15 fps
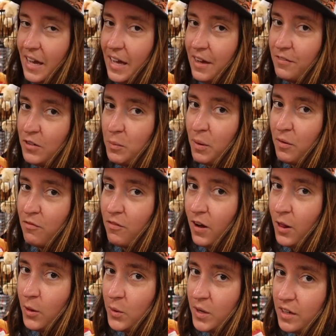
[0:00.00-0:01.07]
If you've been
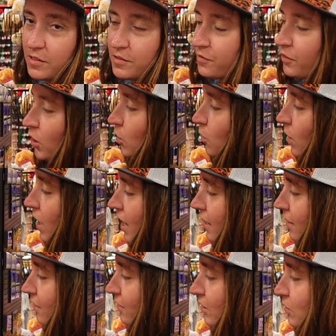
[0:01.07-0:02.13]
following us for a
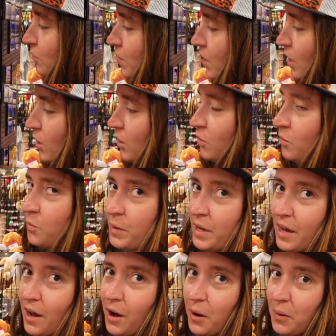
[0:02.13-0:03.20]
while, you know
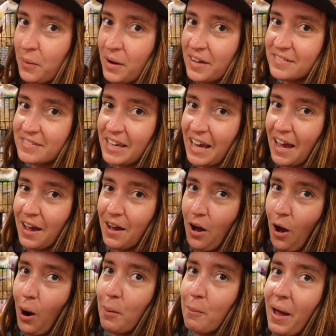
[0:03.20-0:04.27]
we always get
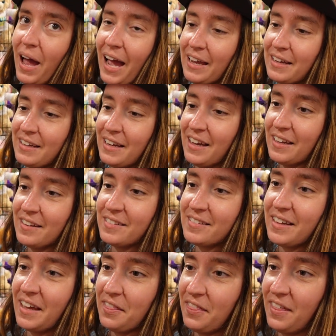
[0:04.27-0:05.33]
our
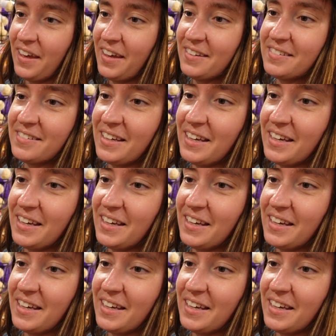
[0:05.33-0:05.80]
magnets, and this